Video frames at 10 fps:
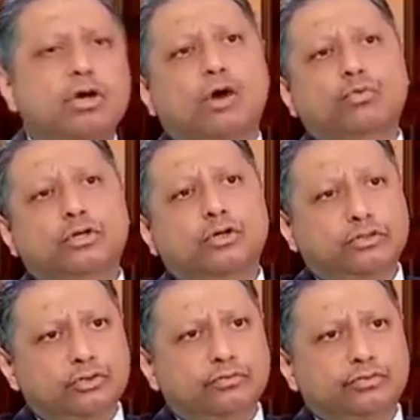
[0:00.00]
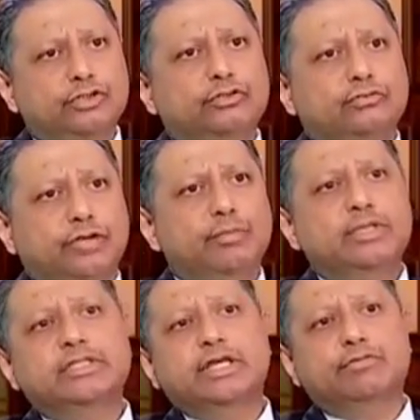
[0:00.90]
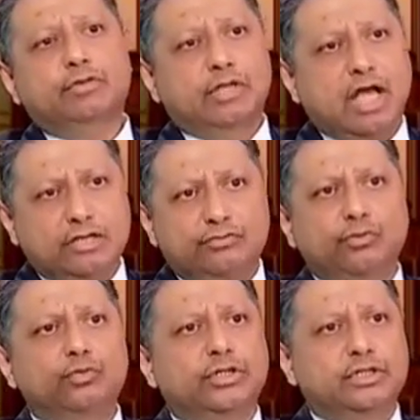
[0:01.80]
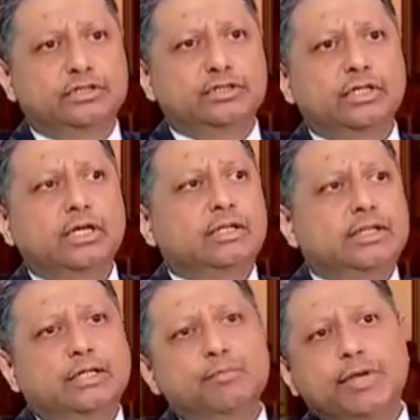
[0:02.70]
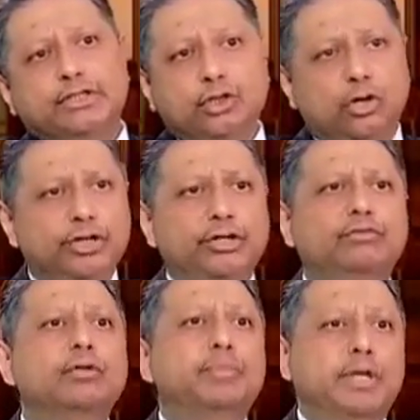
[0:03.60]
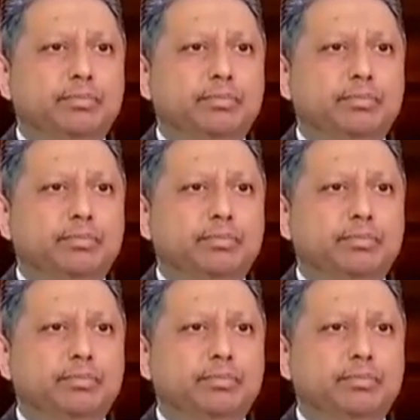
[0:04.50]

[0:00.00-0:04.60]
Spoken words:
you a counter also, which we have been saying for the last few years, that the majority of the